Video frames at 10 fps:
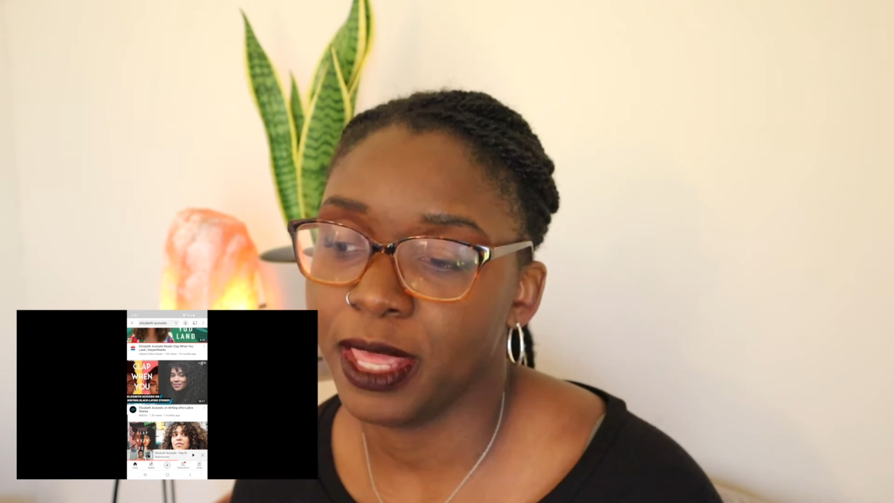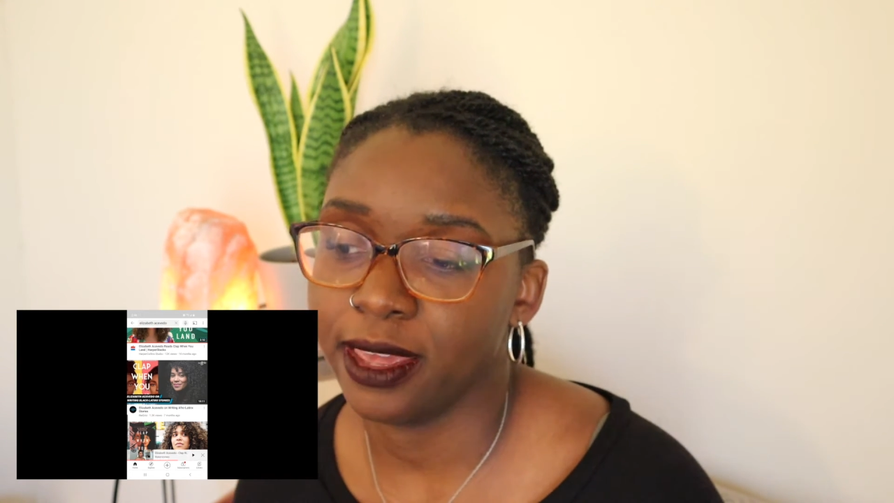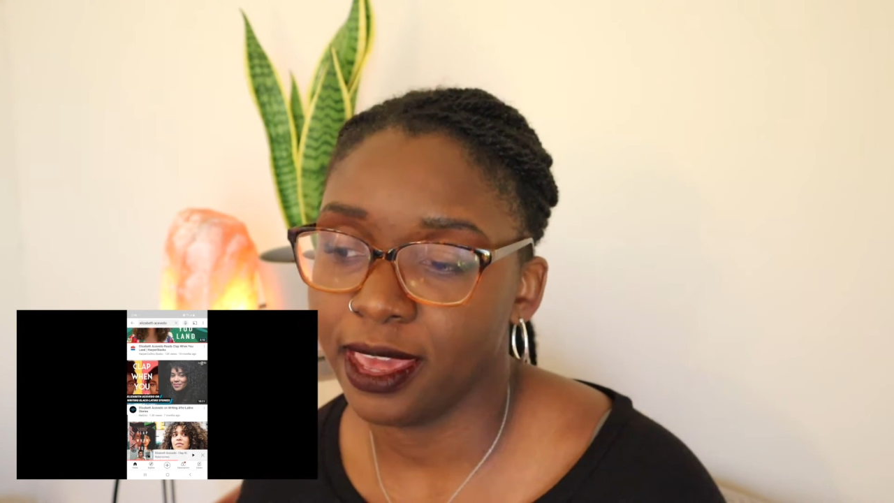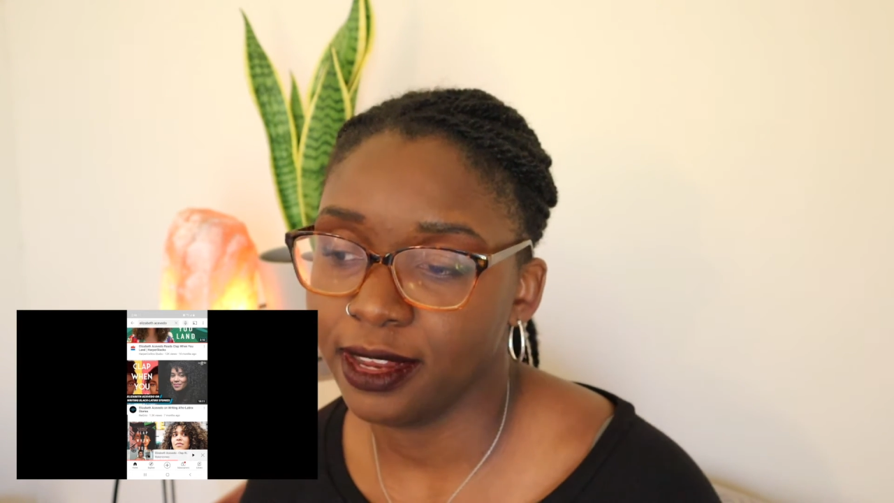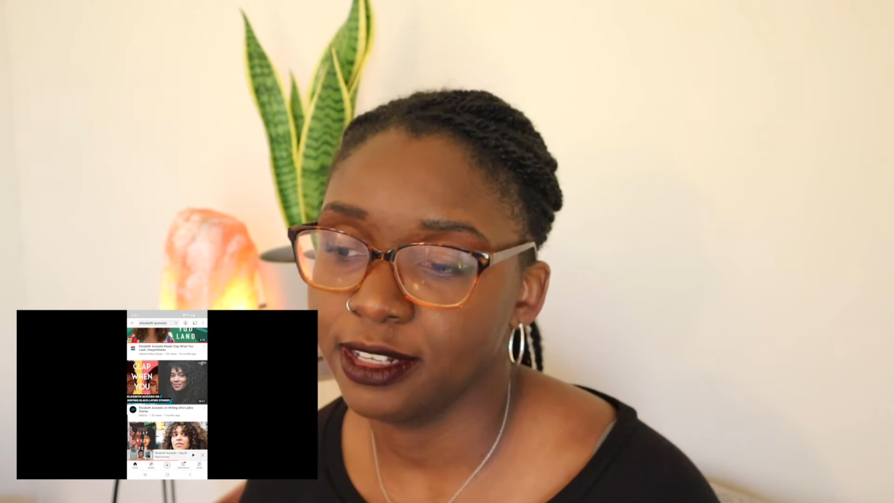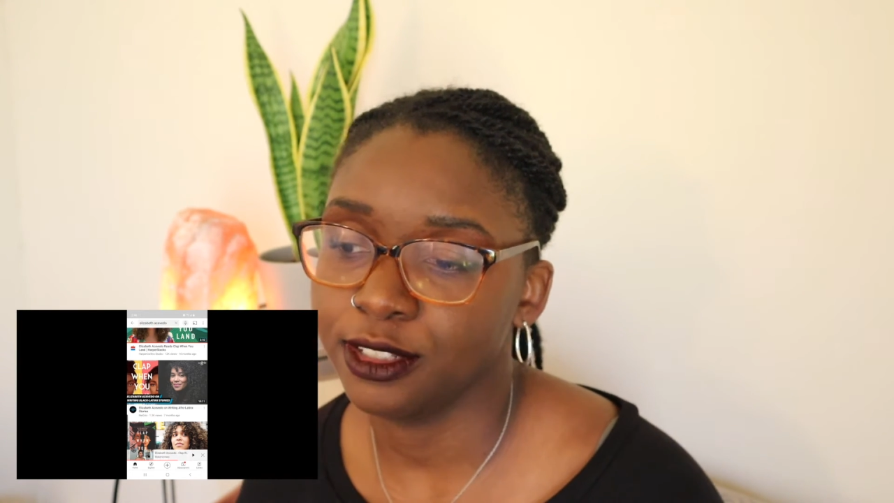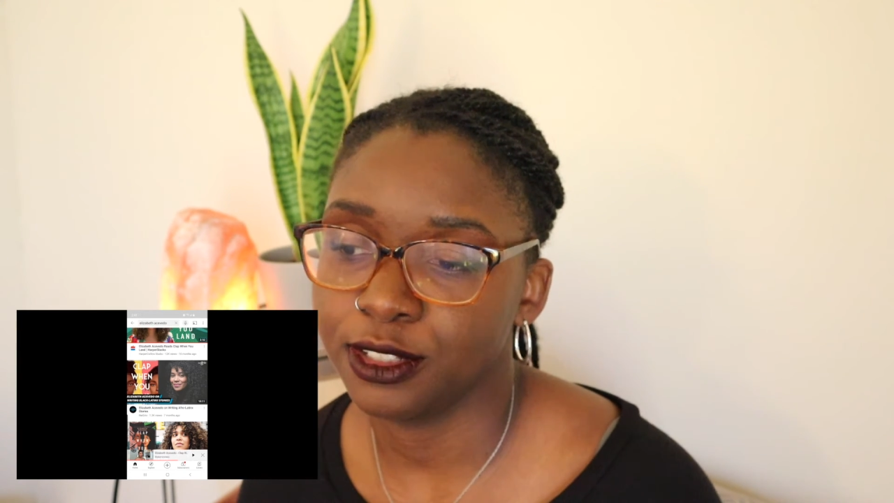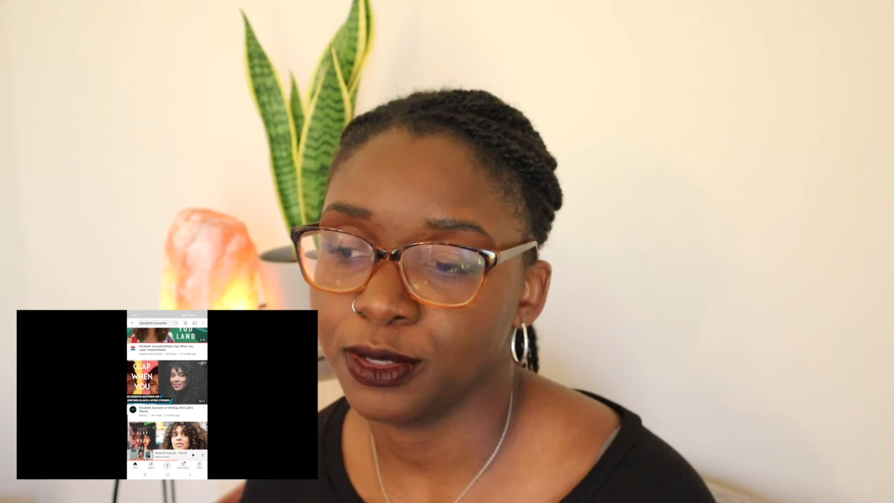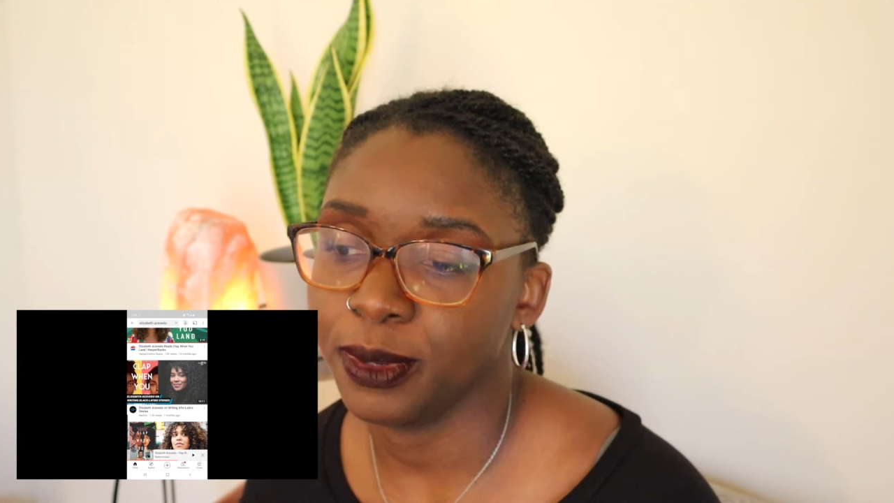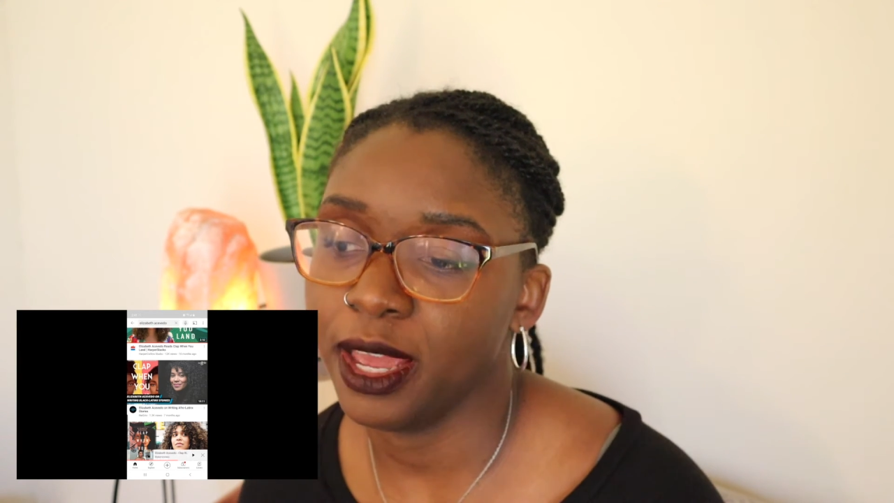that cadence
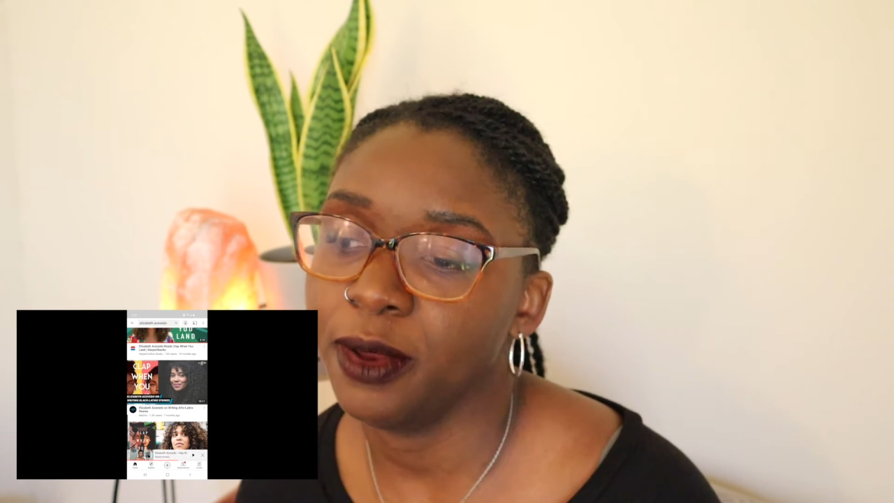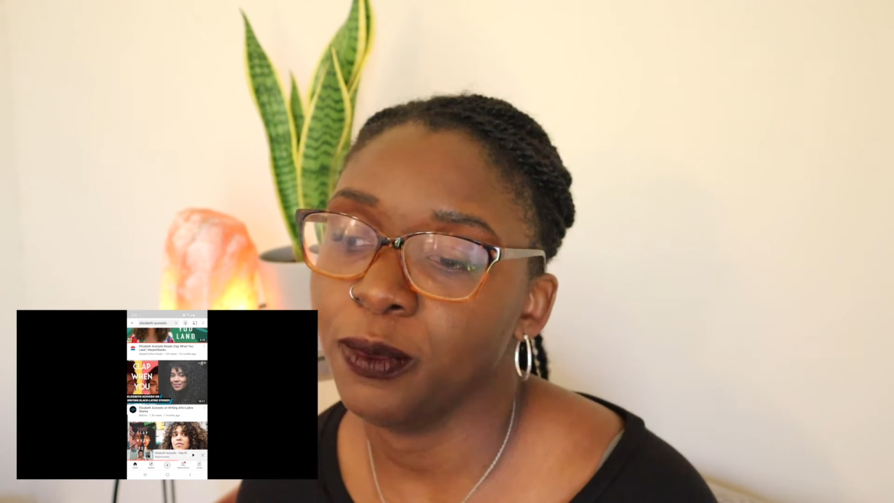to it,